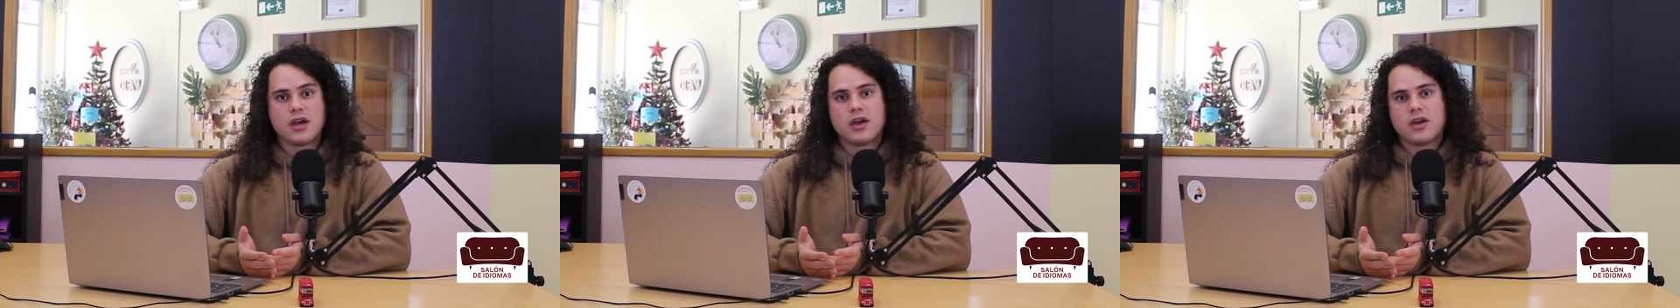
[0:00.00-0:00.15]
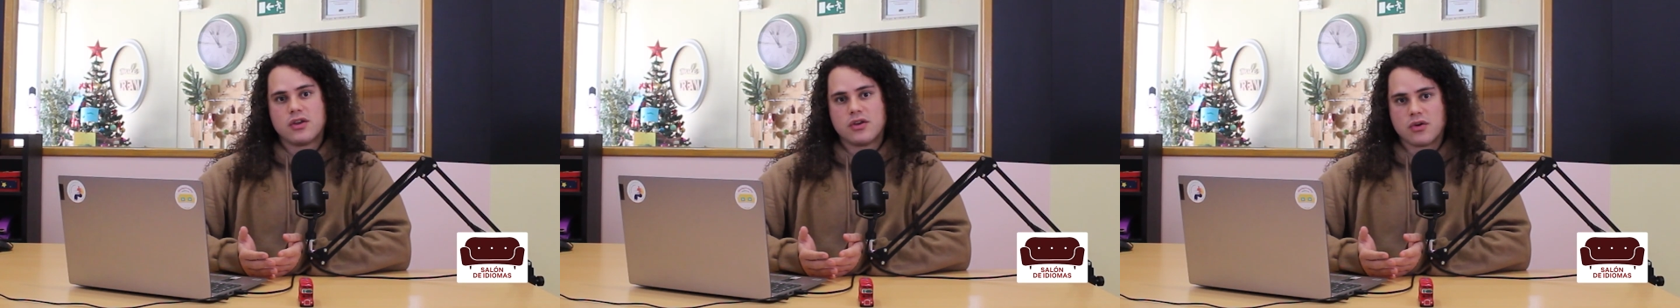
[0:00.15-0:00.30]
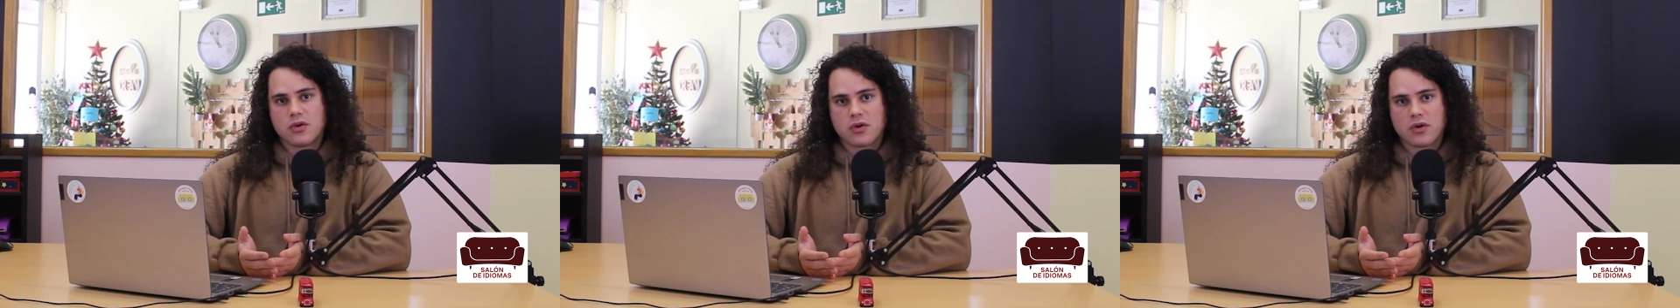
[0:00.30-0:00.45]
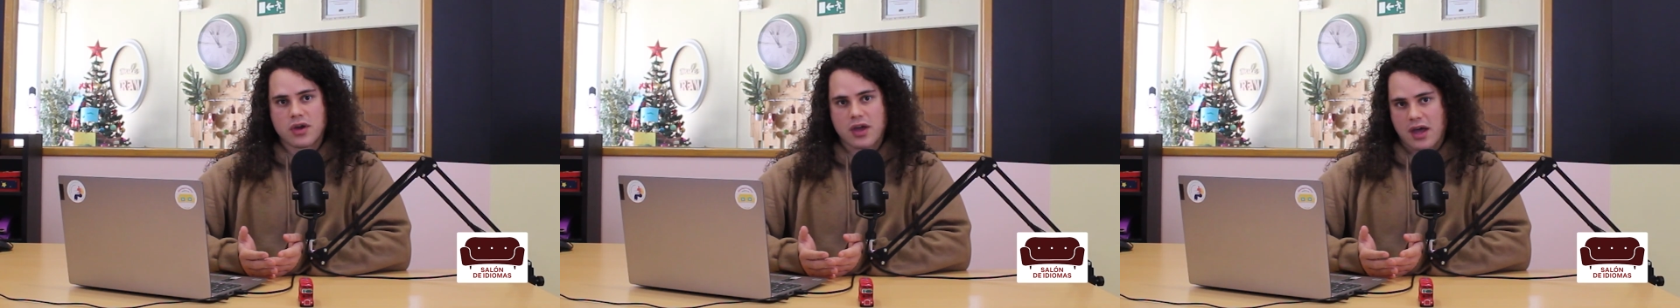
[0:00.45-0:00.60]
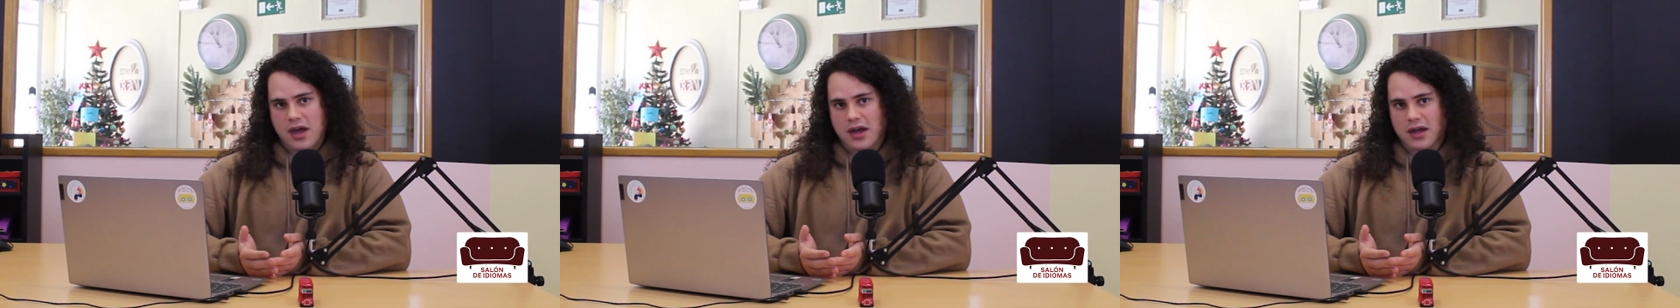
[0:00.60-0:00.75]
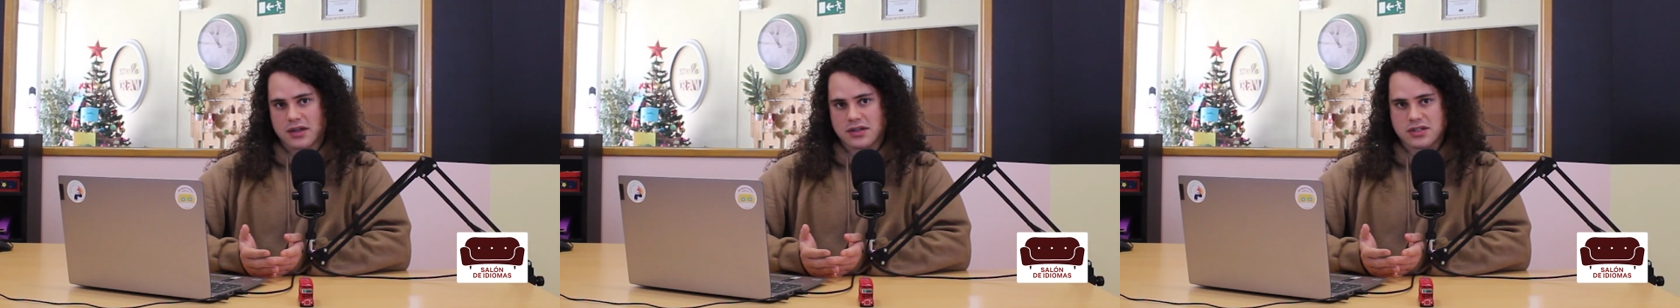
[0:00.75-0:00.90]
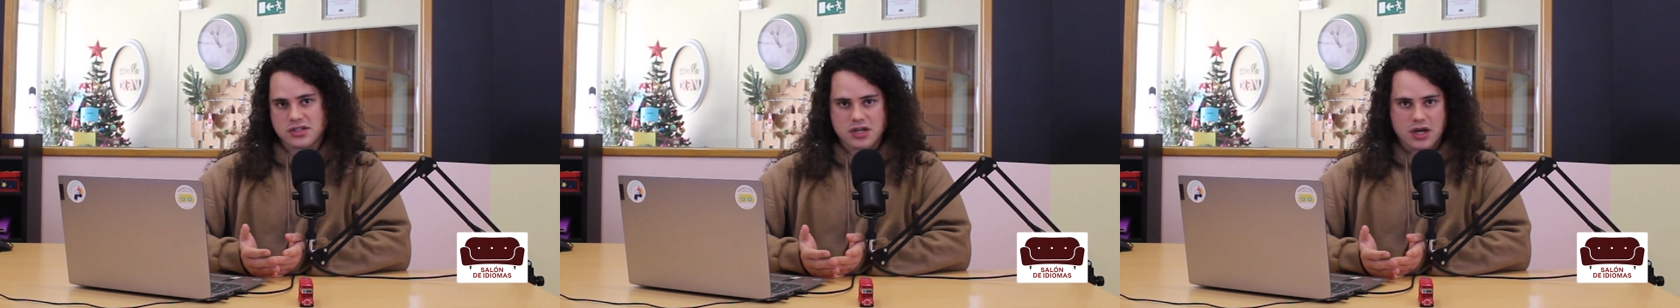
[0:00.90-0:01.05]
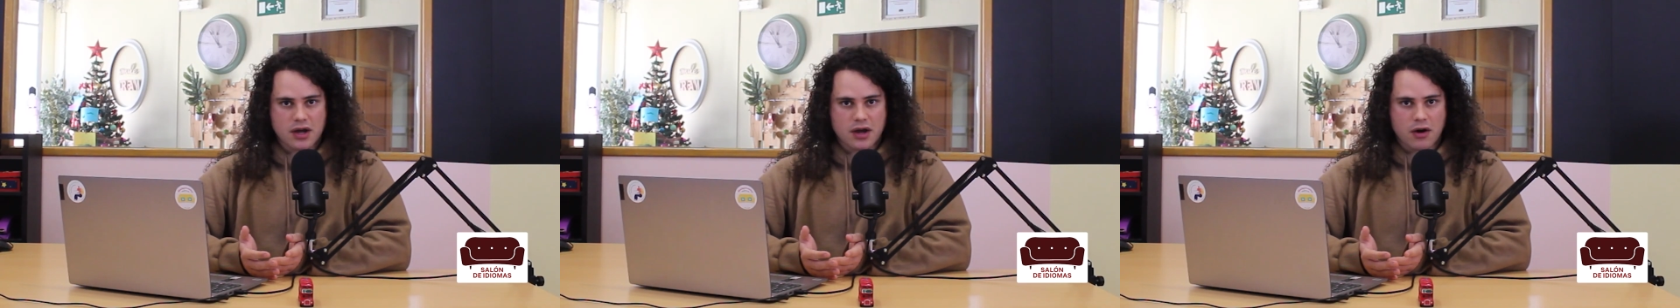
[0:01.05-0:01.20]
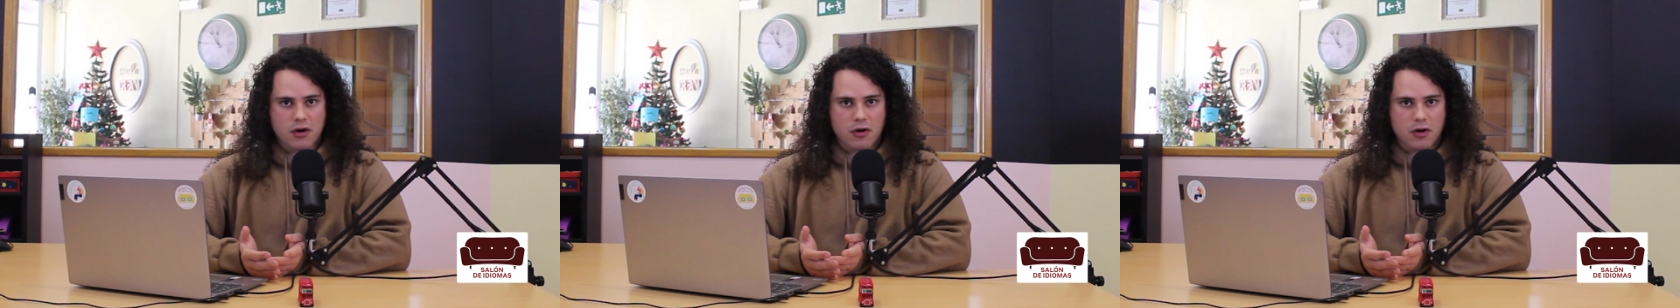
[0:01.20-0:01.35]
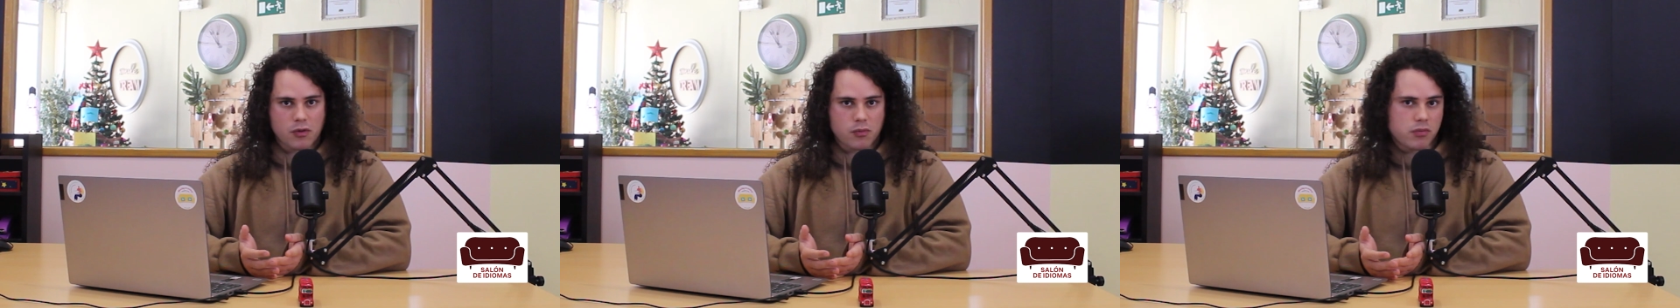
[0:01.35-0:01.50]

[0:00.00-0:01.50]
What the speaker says: you can check our